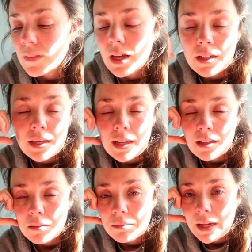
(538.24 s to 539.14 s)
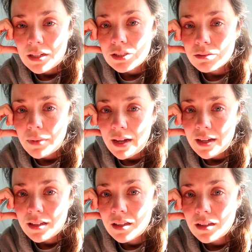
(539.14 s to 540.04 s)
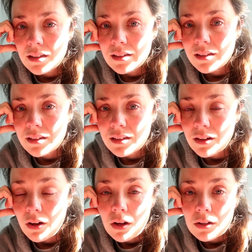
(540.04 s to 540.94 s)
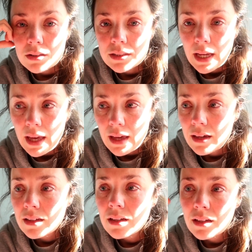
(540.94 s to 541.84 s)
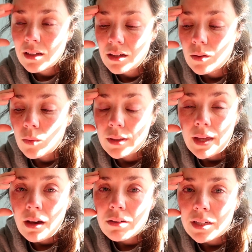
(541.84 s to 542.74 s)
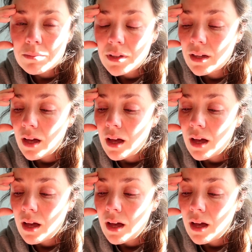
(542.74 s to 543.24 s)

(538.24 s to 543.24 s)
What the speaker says: I can't imagine my all day without him.